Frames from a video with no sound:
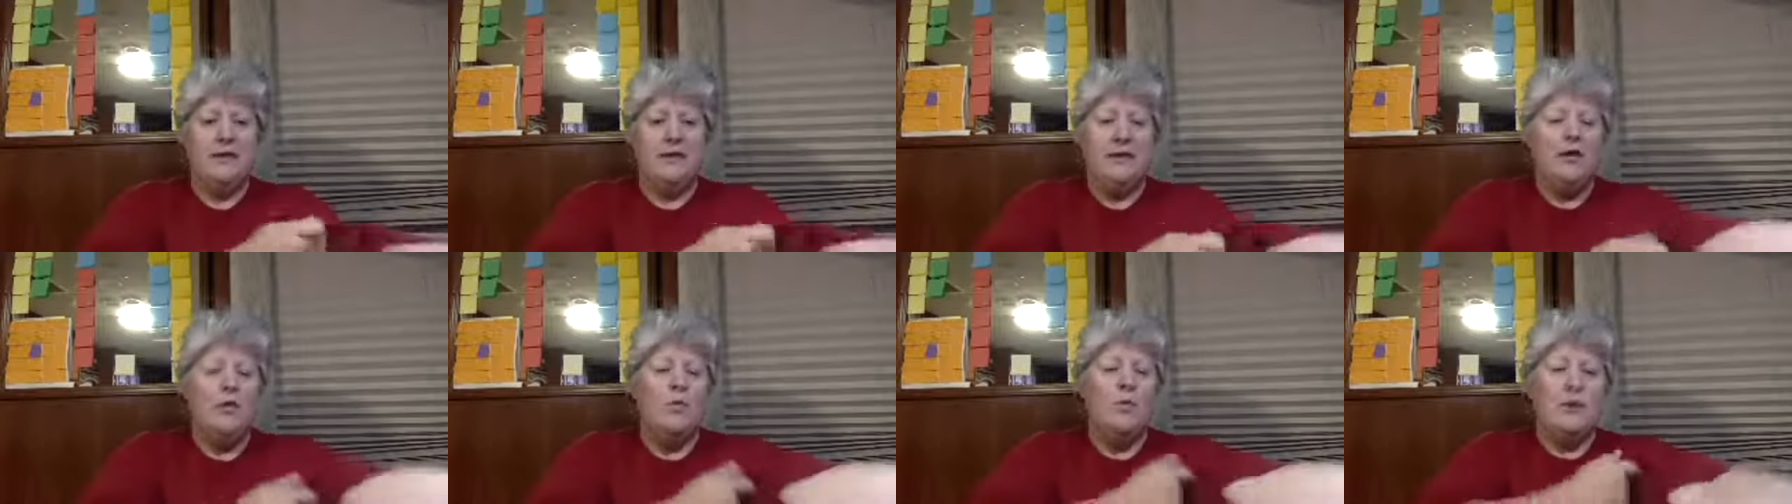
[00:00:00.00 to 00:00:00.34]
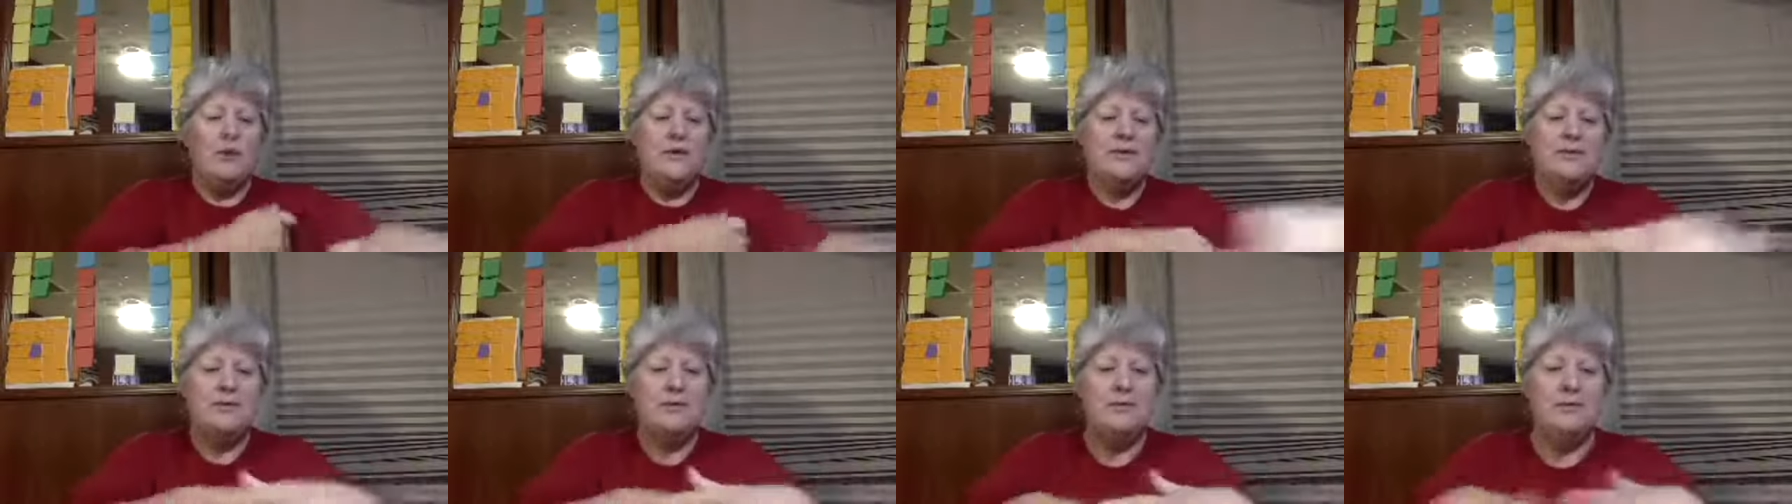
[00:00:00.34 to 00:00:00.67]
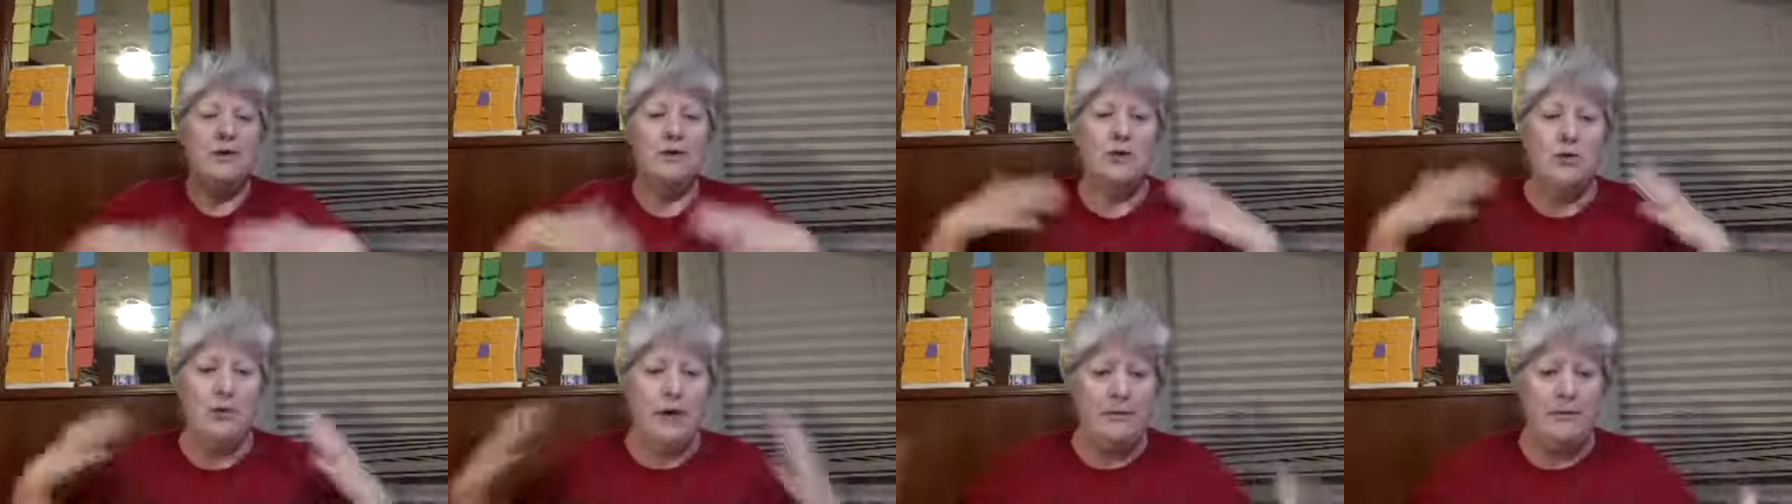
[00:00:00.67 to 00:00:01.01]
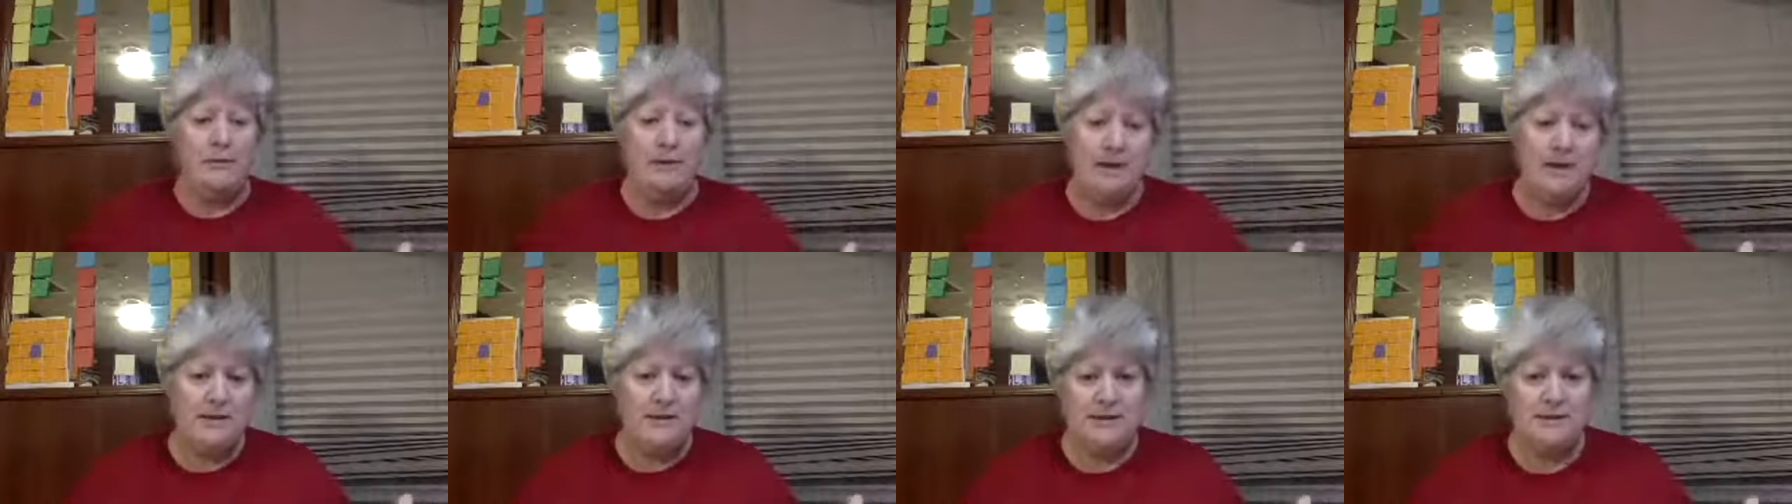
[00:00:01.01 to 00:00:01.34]
what are some of the
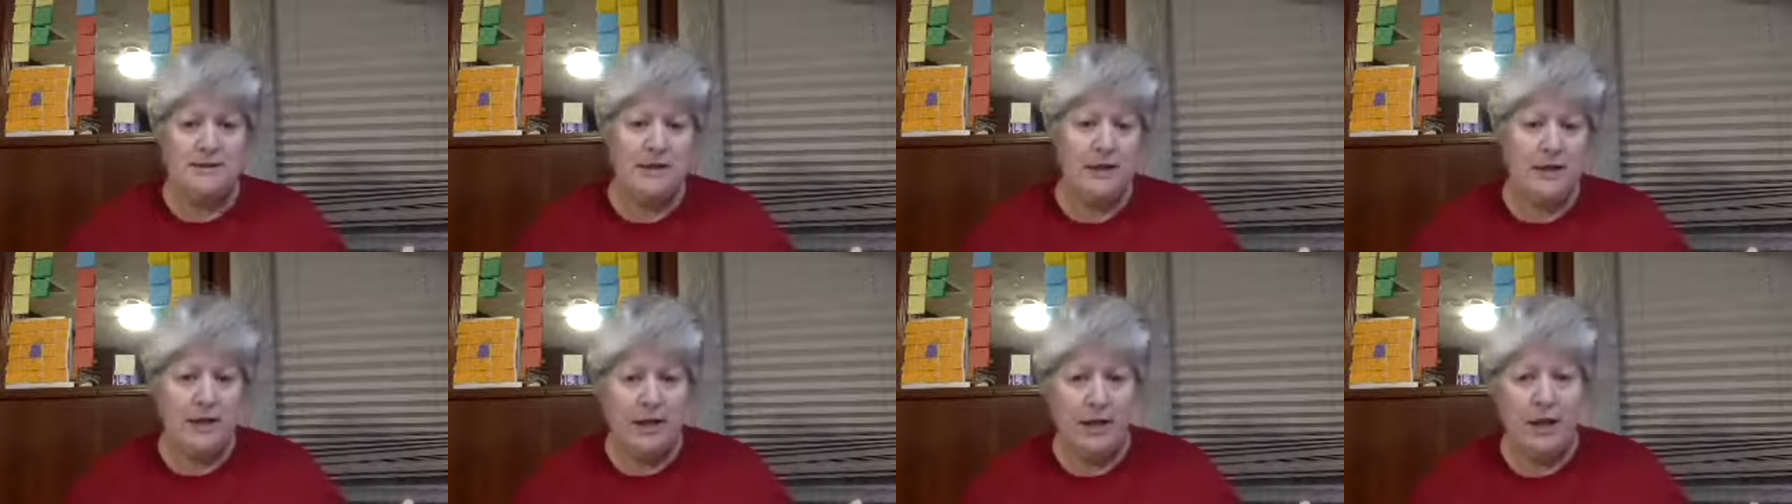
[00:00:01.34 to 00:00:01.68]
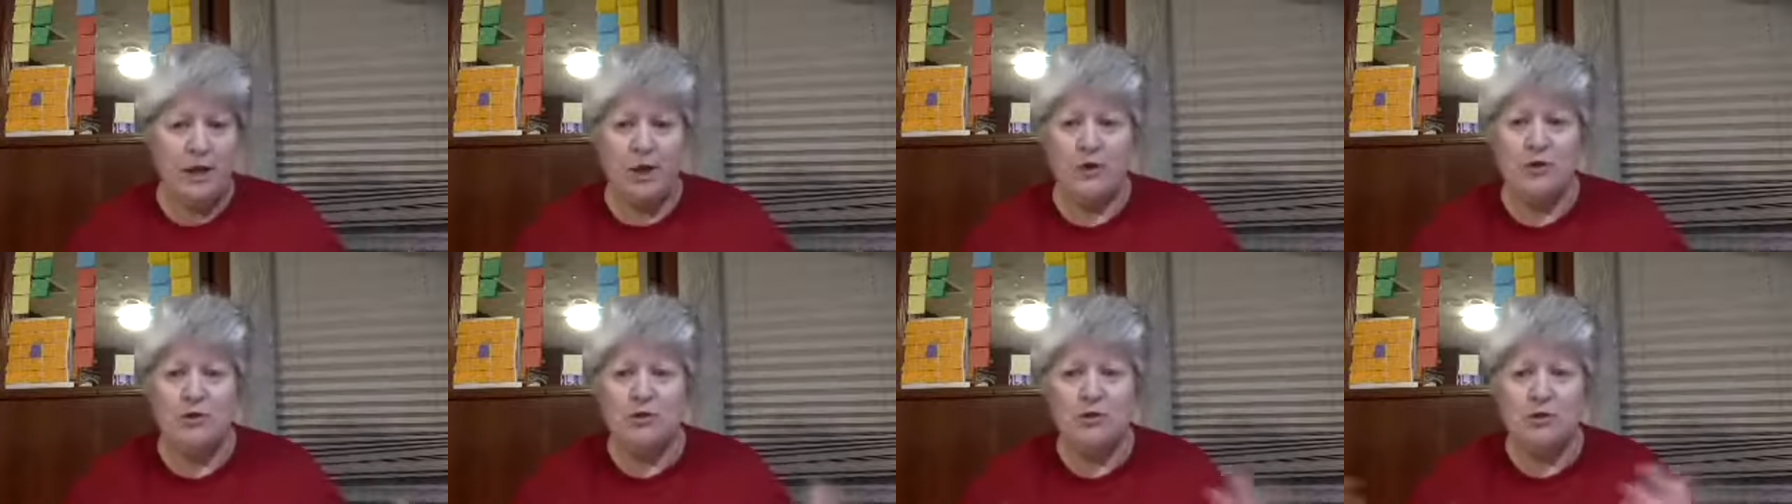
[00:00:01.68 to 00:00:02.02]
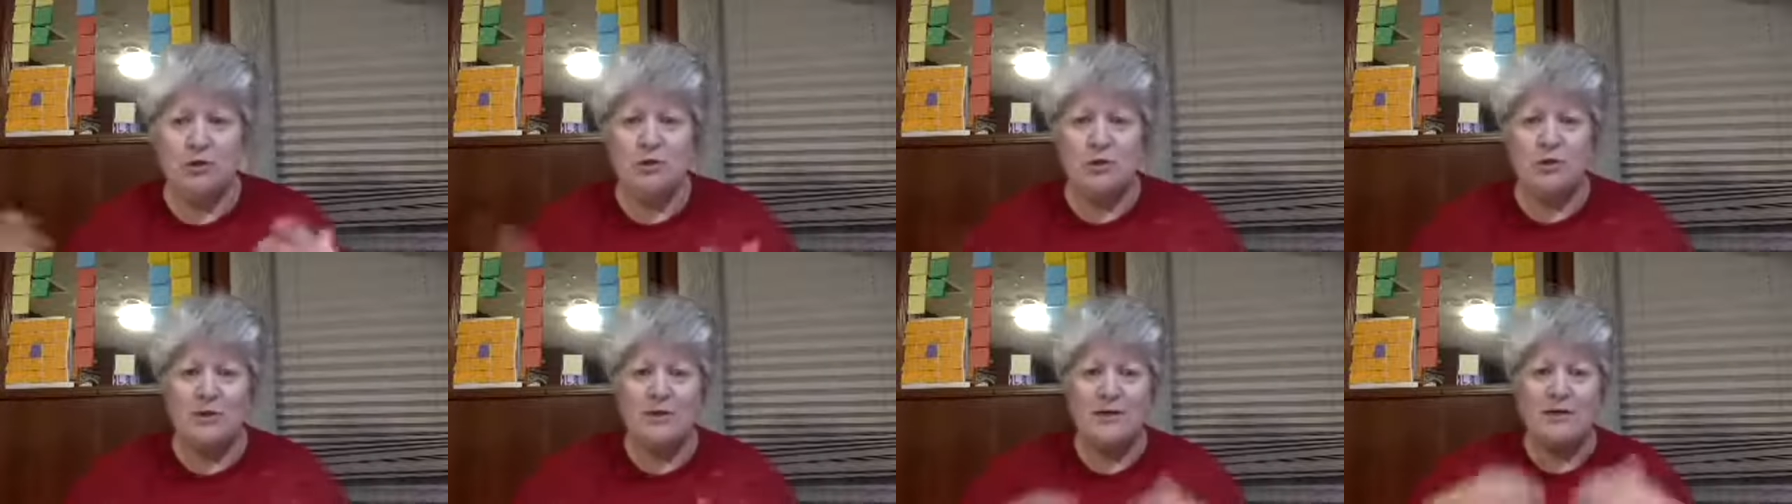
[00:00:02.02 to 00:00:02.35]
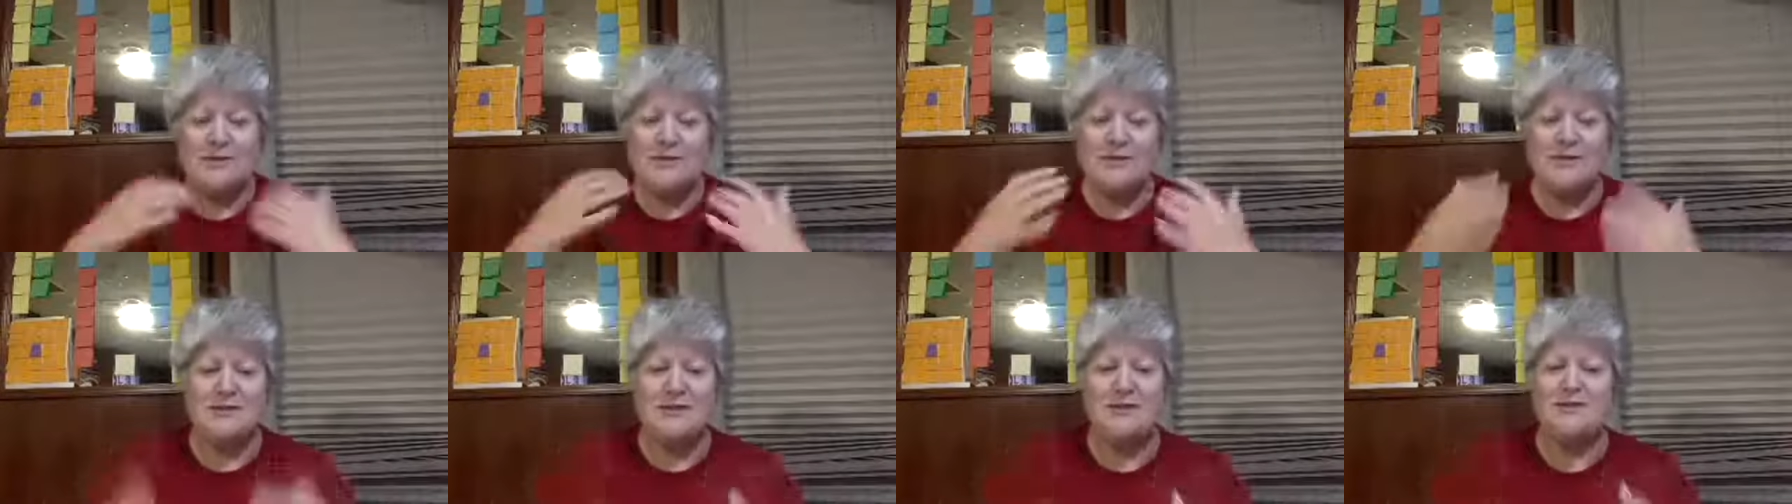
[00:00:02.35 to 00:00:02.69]
great places that I can go to and all
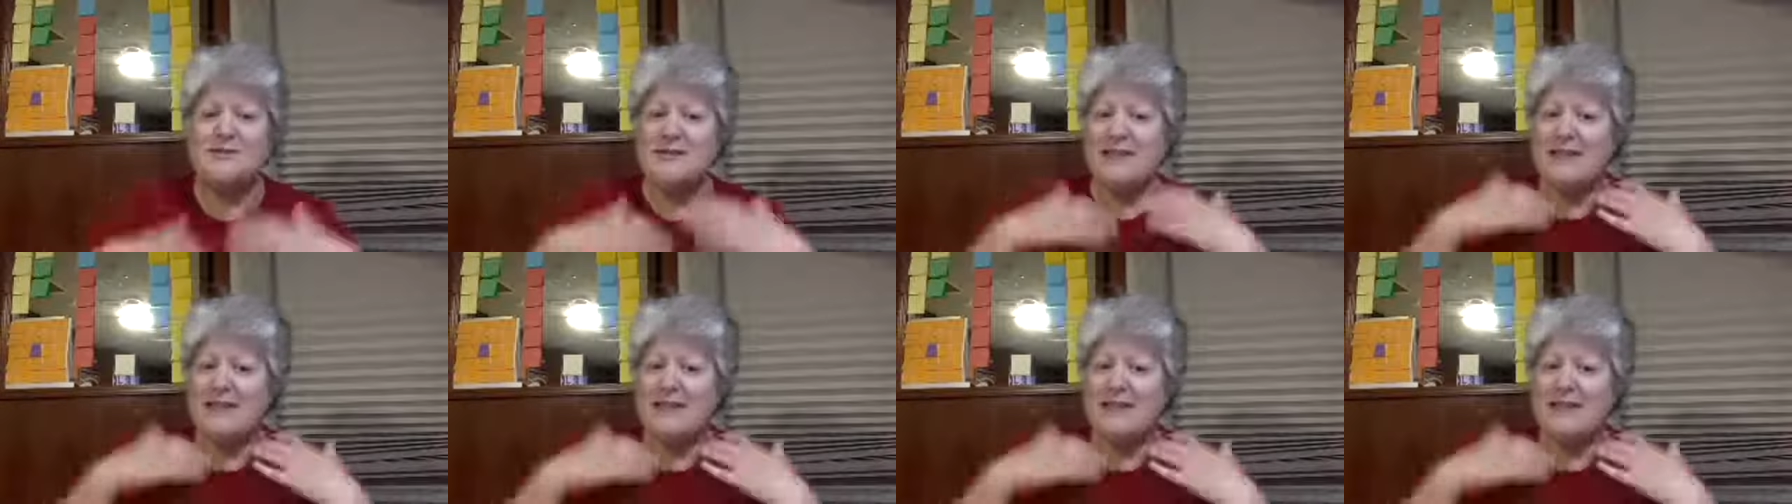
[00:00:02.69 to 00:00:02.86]
that sort of stuff?